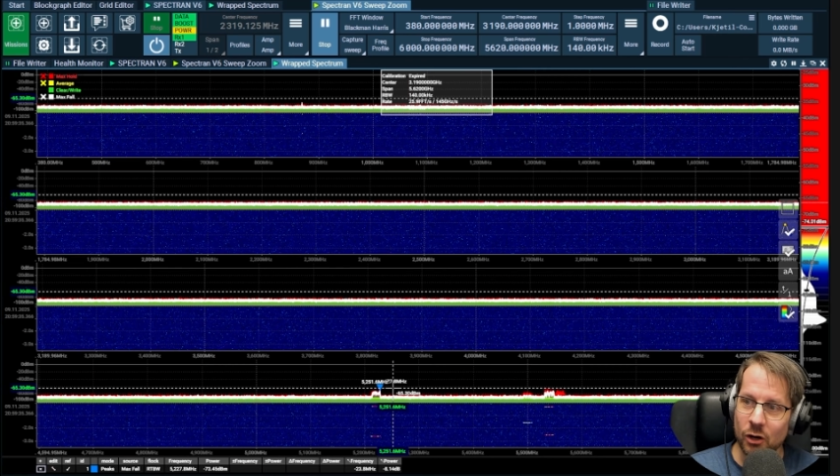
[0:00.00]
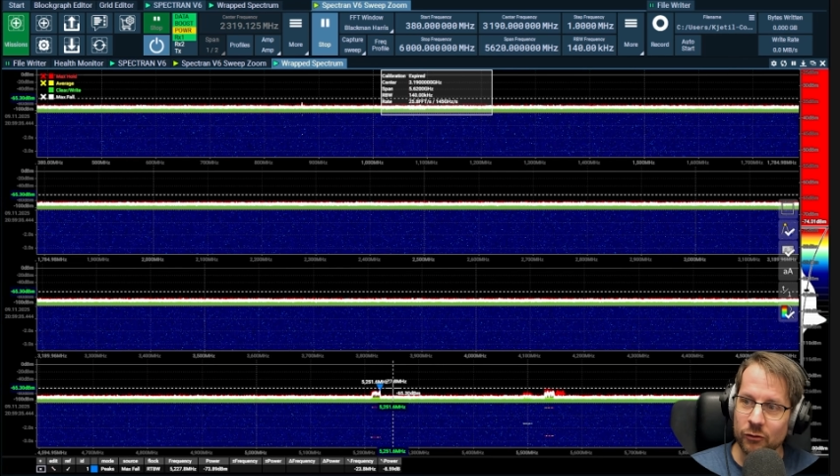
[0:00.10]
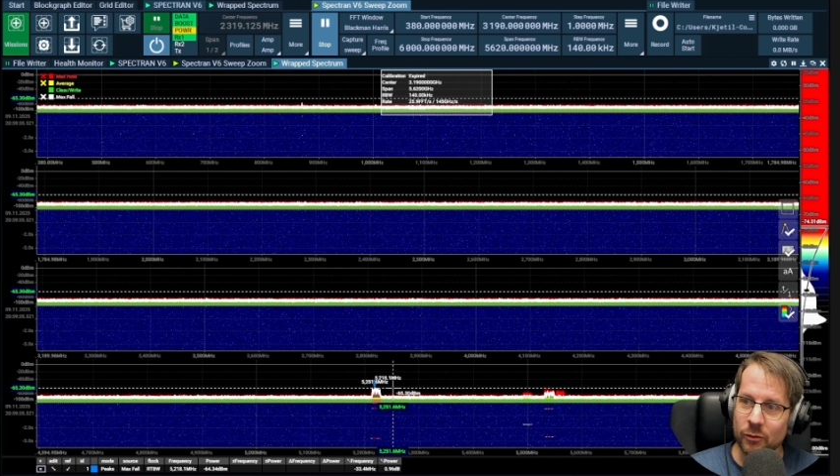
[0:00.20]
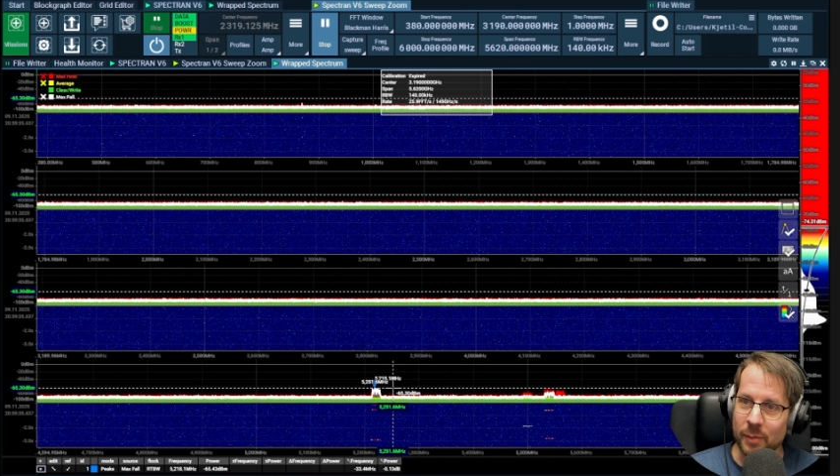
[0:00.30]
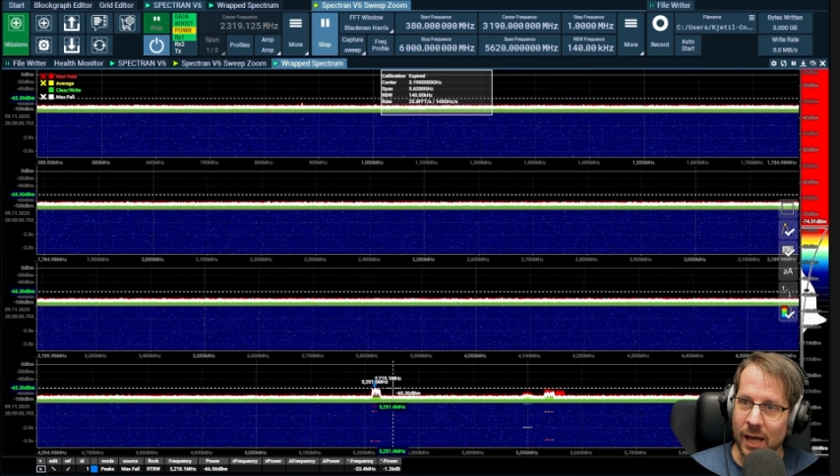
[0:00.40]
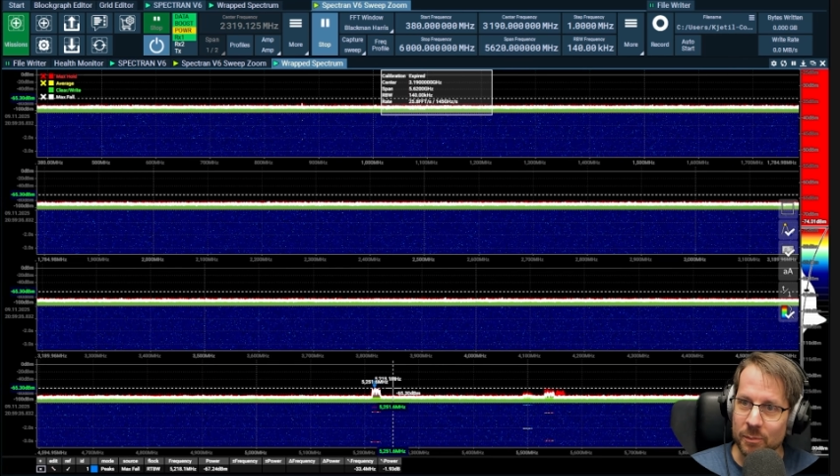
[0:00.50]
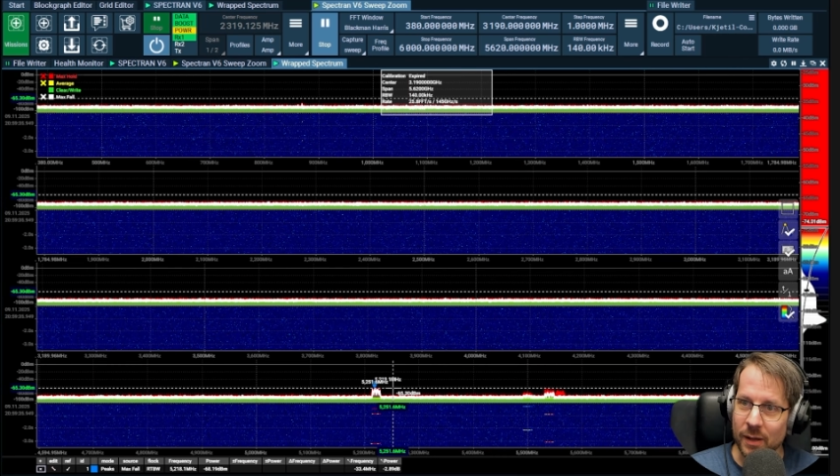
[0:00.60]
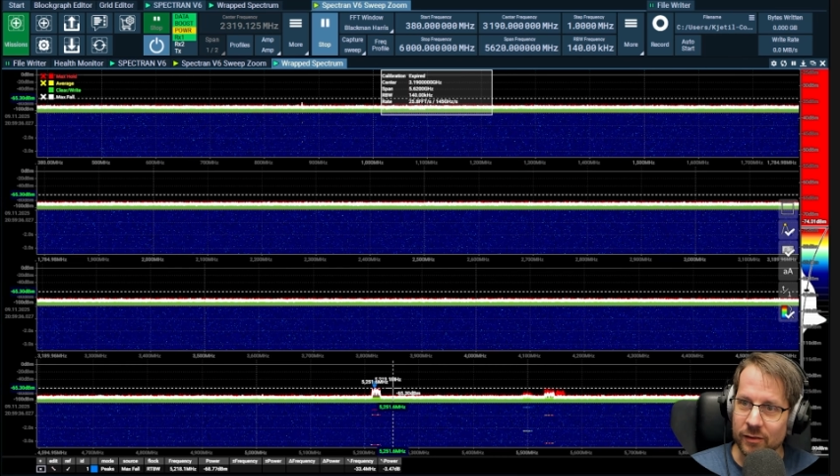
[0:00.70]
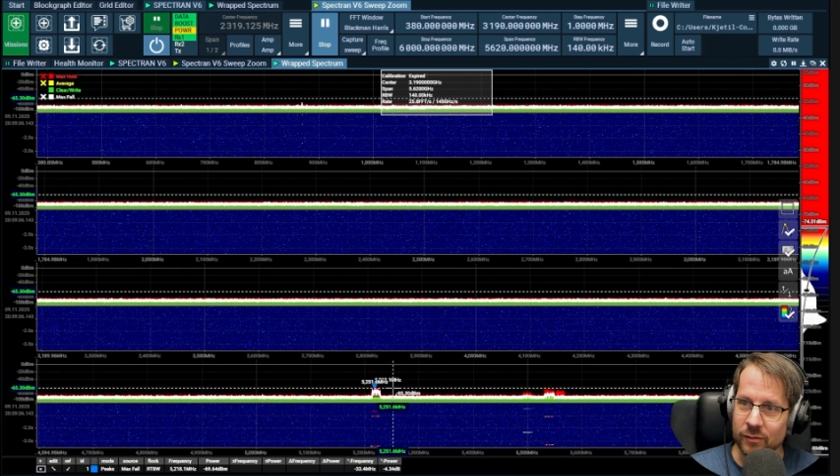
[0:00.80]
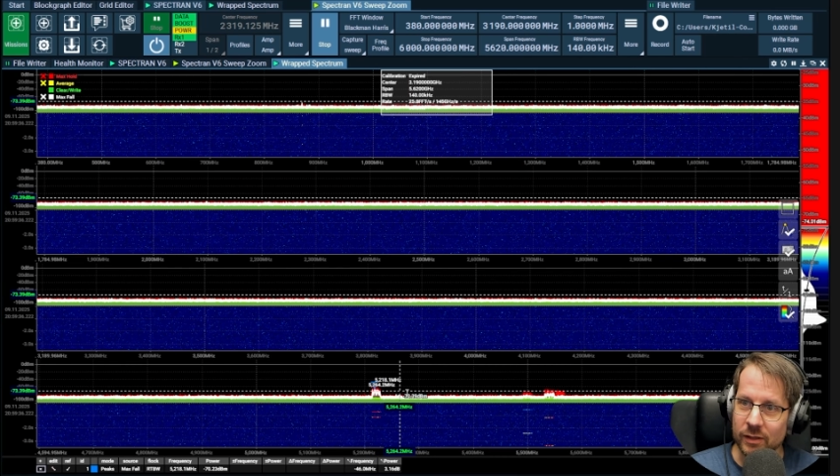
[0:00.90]
of a
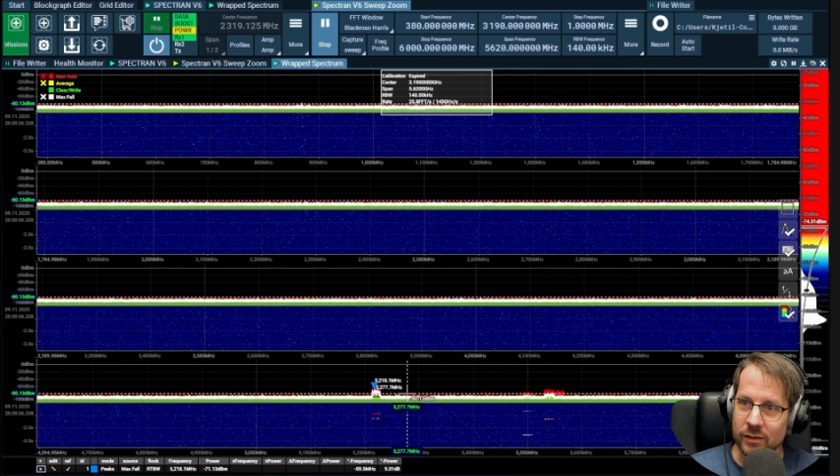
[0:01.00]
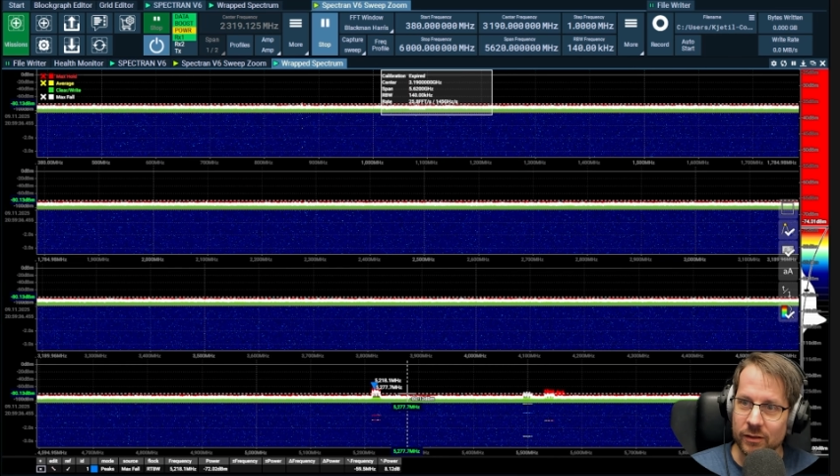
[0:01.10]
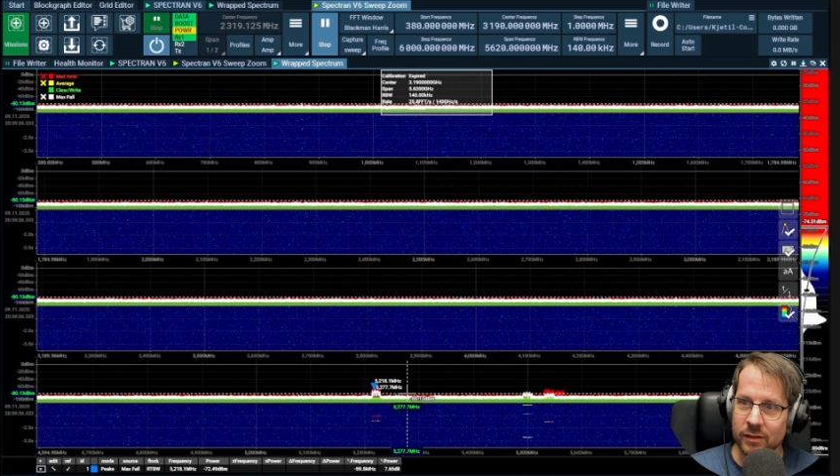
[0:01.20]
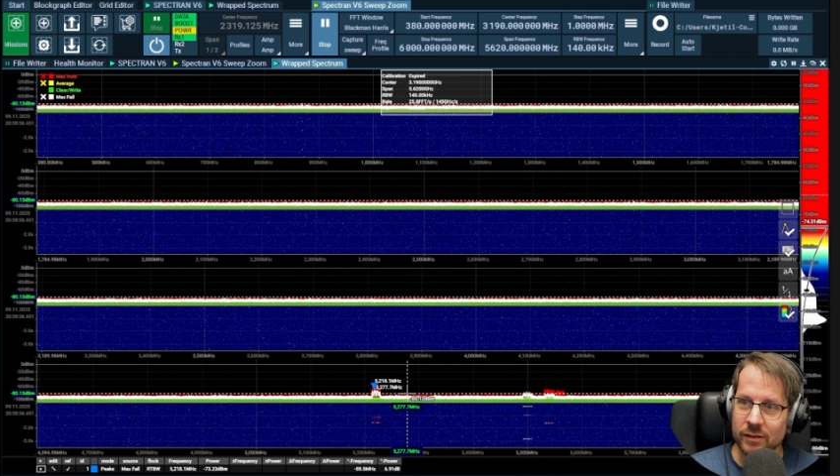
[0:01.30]
bandpass filter.